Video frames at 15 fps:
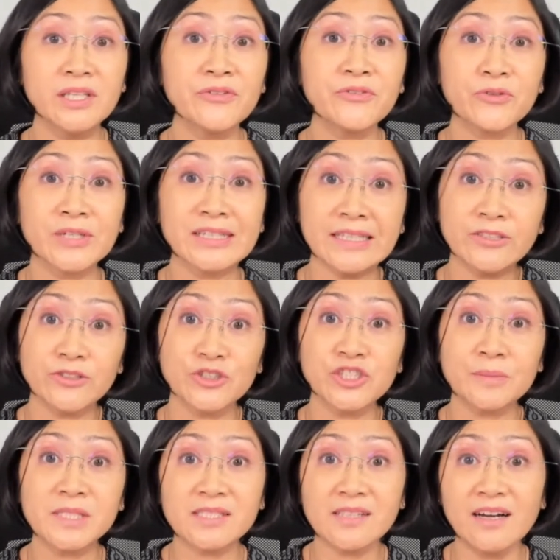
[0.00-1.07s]
different
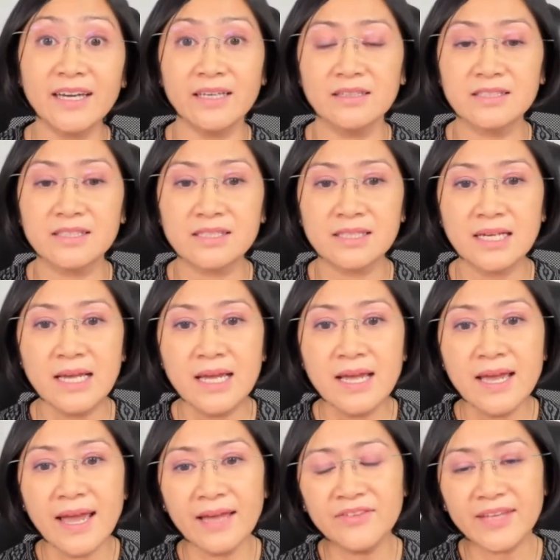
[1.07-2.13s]
leadership styles.
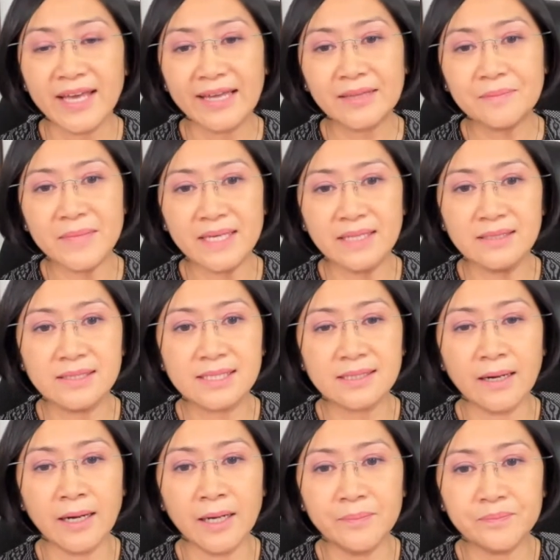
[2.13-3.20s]
And that means
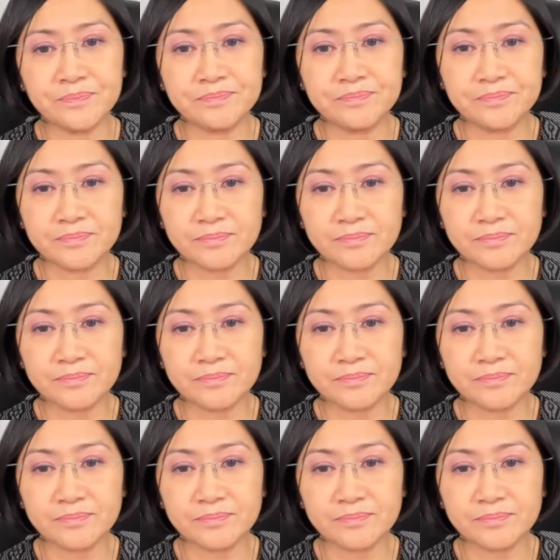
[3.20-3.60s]
um,